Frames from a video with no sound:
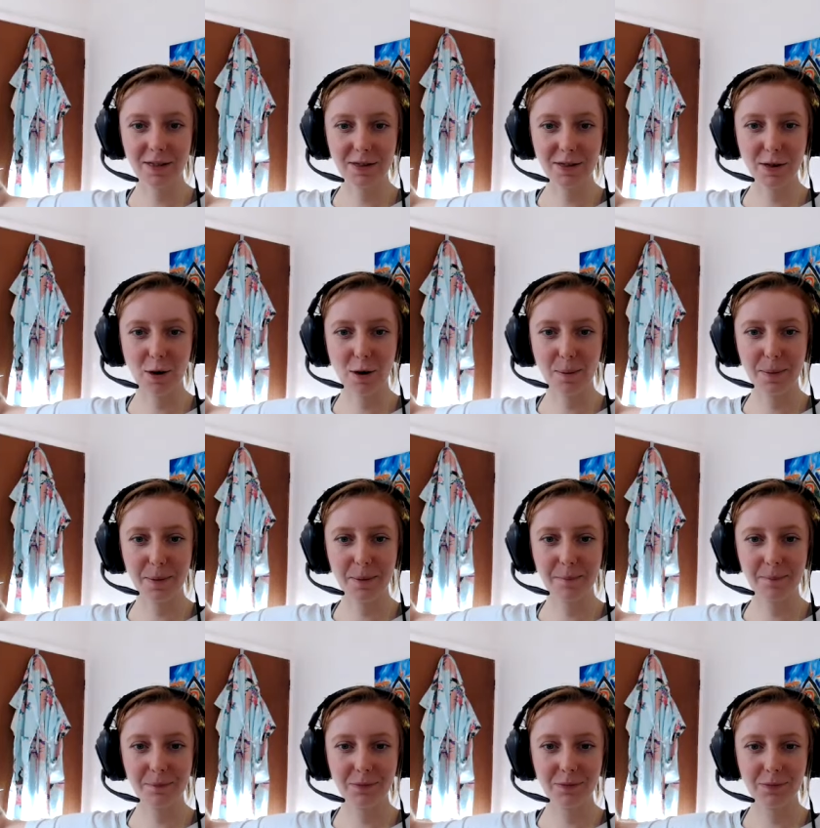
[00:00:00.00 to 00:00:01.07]
at the top
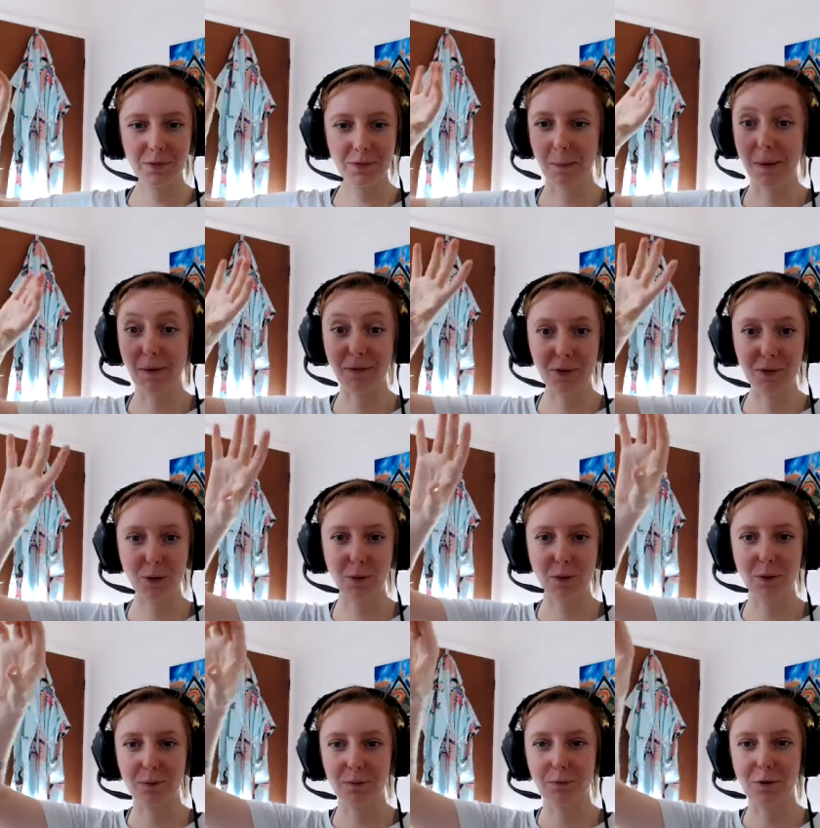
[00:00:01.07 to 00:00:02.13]
above the
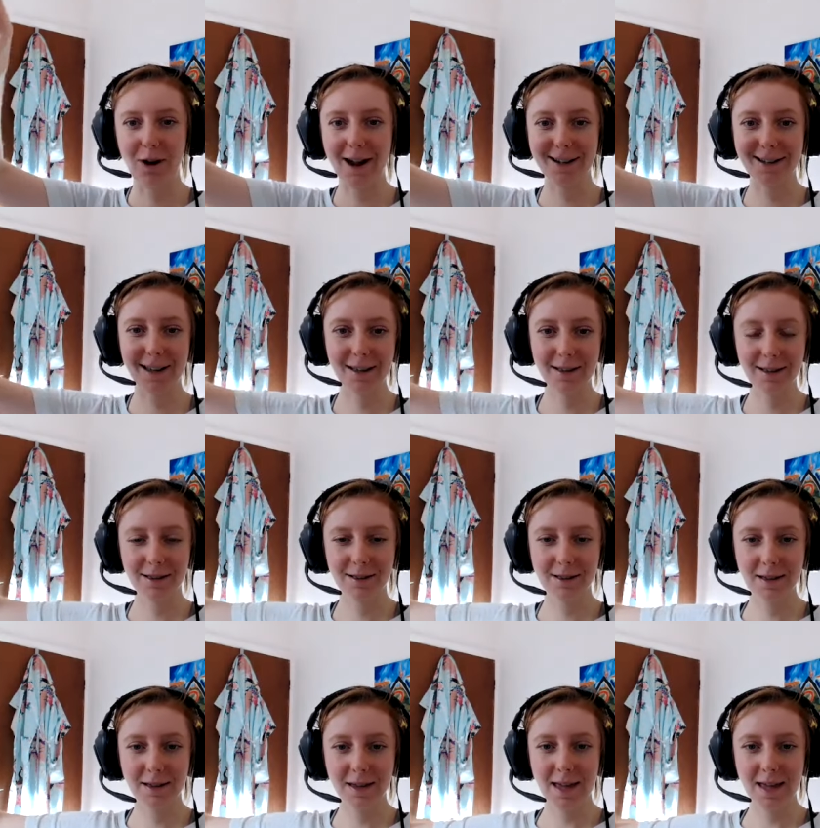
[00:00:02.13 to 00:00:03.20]
door, reckless
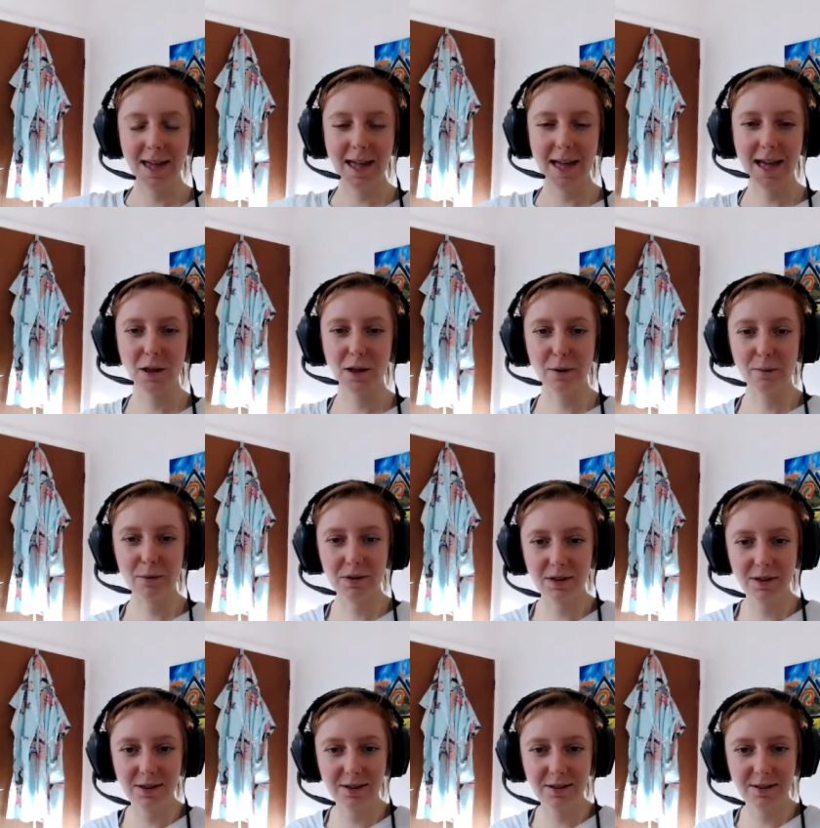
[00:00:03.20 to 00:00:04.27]
and I was
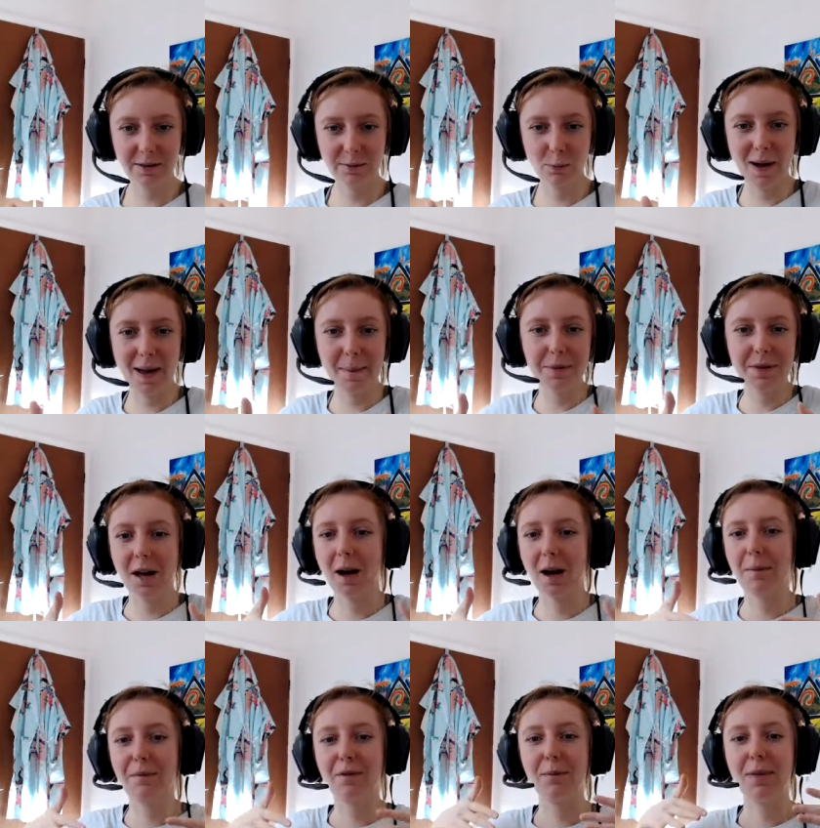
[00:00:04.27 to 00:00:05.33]
swept
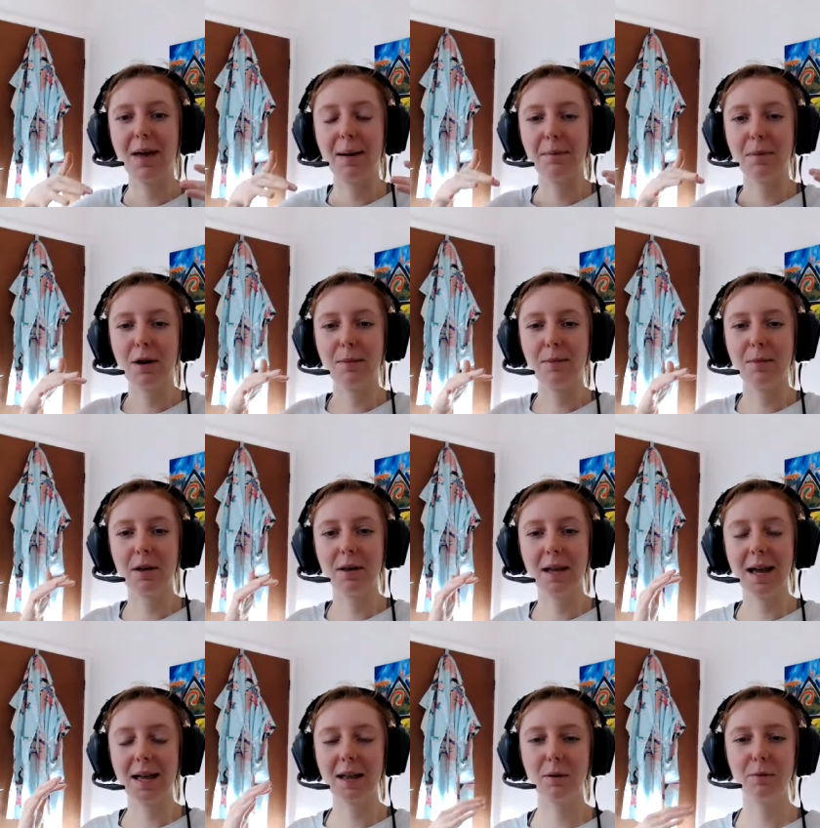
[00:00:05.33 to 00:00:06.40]
up from that moment.
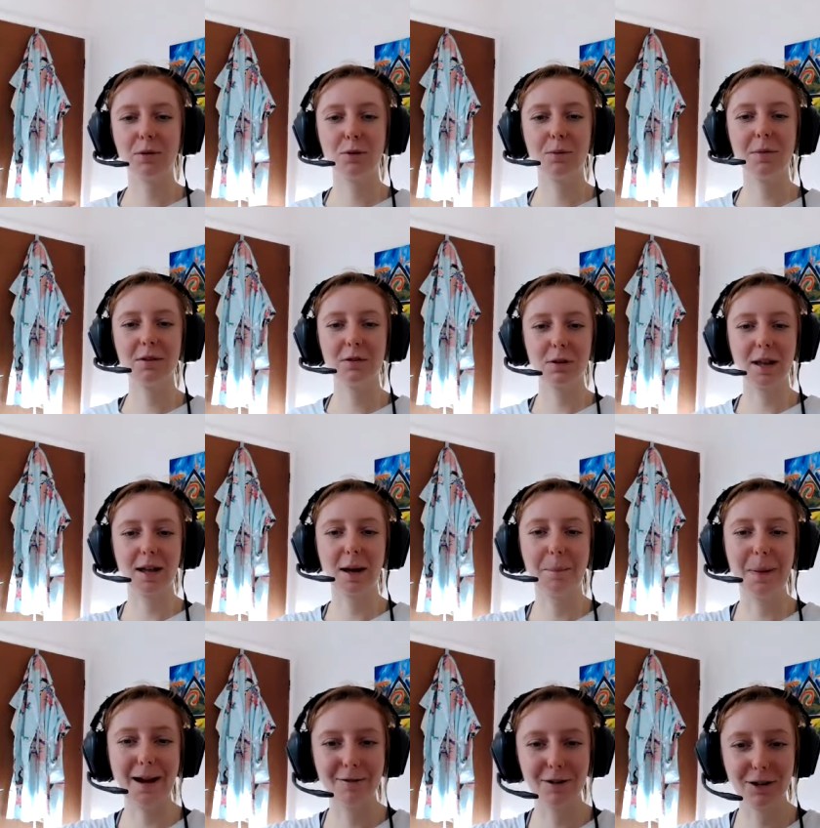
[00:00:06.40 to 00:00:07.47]
And I was almost on like a
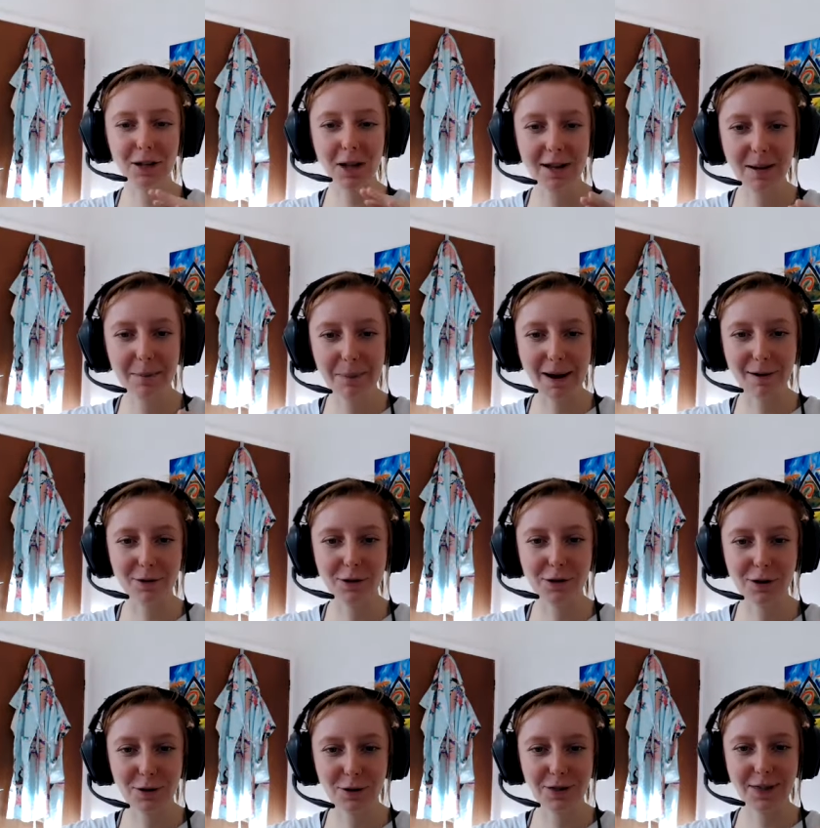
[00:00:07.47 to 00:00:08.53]
paraglider
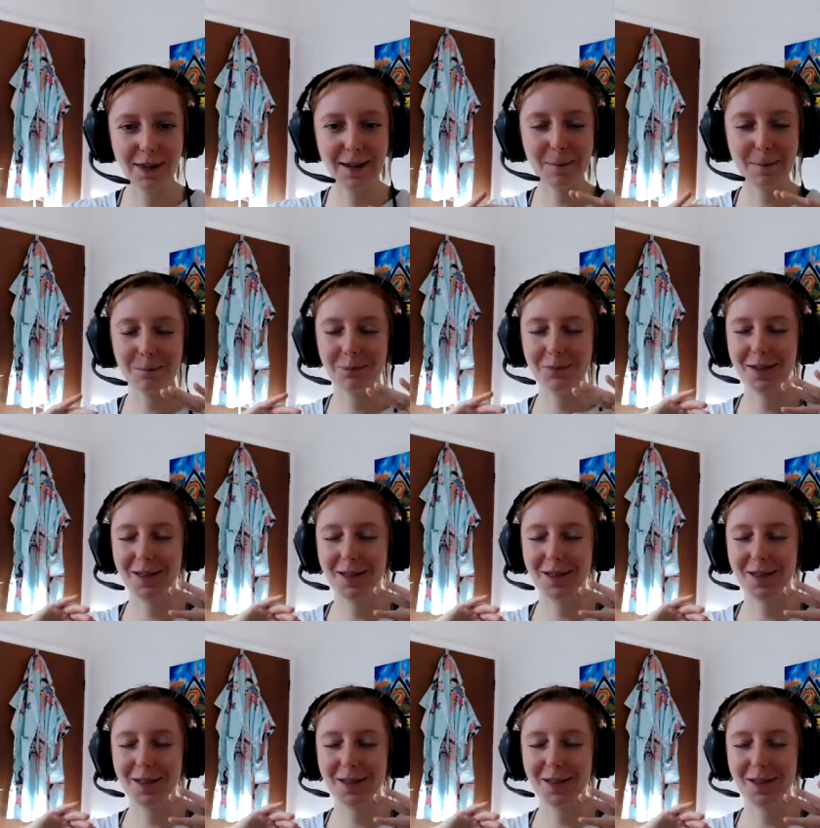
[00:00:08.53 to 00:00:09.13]
parachute thing,